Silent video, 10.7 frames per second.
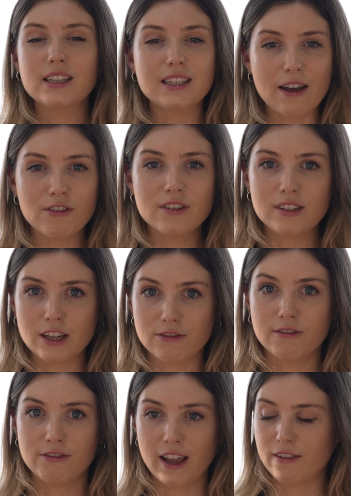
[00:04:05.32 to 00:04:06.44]
7
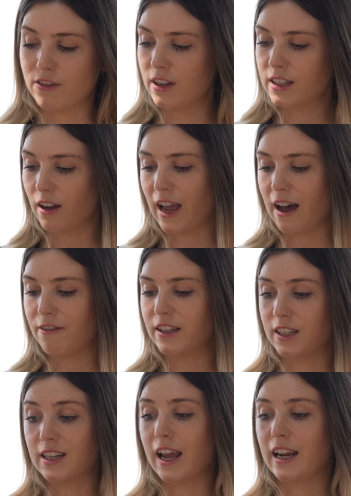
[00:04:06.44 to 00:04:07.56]
different flavors. I have here
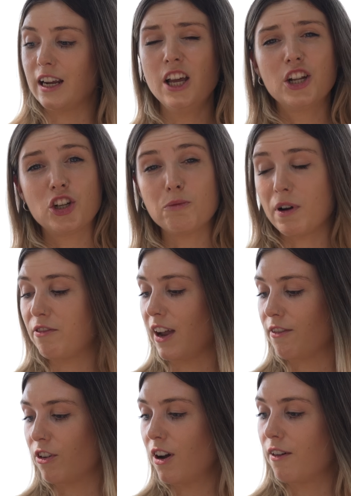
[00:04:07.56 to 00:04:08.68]
today 2 of my
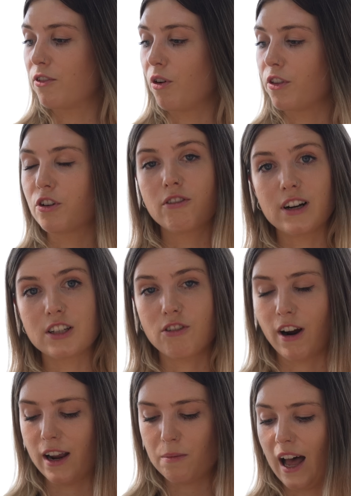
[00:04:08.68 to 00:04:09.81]
favorite. I've got the Gorilla's
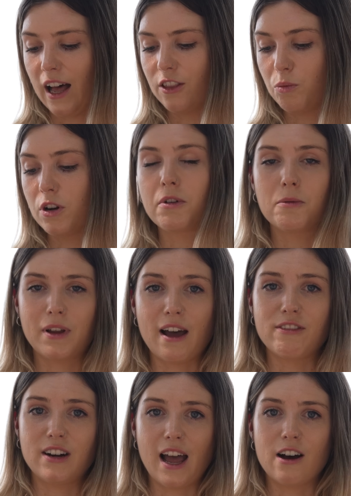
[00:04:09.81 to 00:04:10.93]
Grape, and the one I'm gonna be
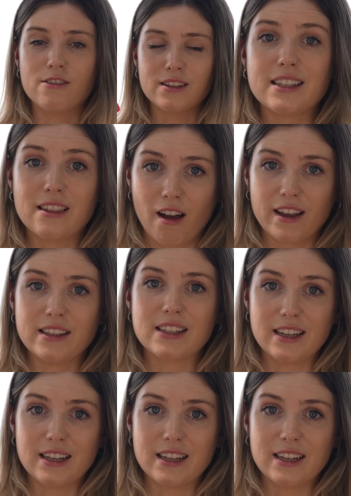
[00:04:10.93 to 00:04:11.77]
having now is Lion's